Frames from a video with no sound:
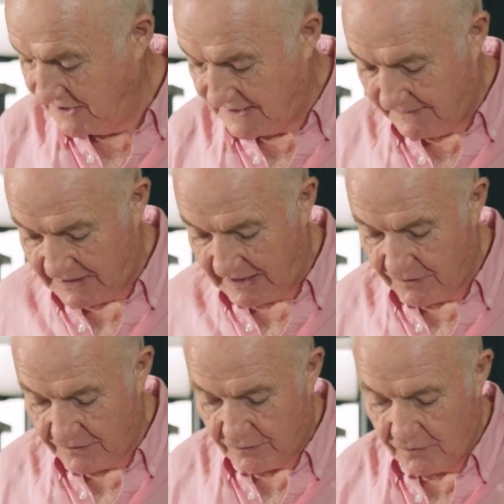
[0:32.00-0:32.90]
just have to go
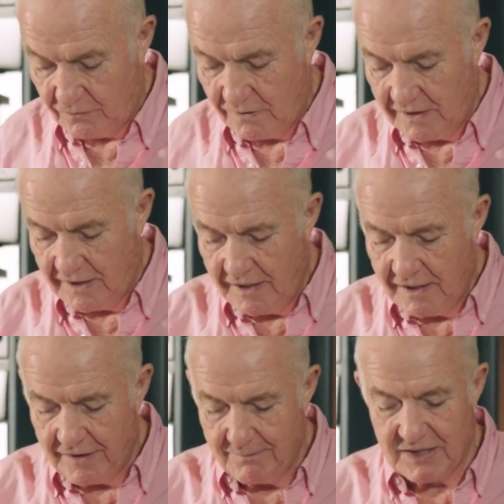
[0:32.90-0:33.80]
through
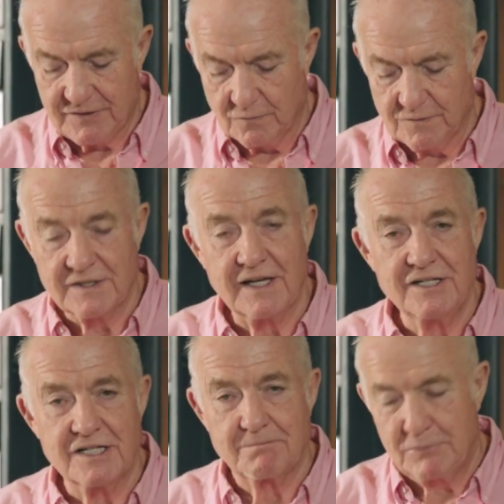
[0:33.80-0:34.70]
the mussels and
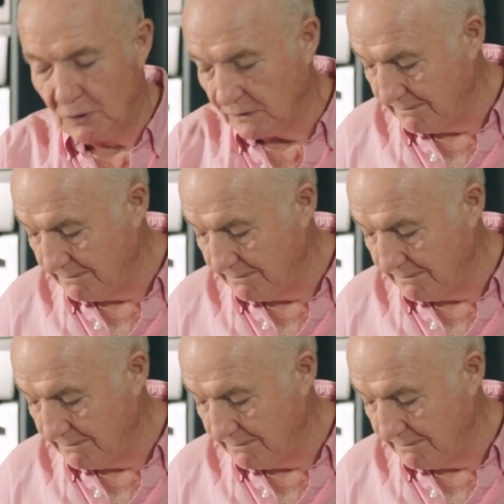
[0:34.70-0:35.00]
just pull the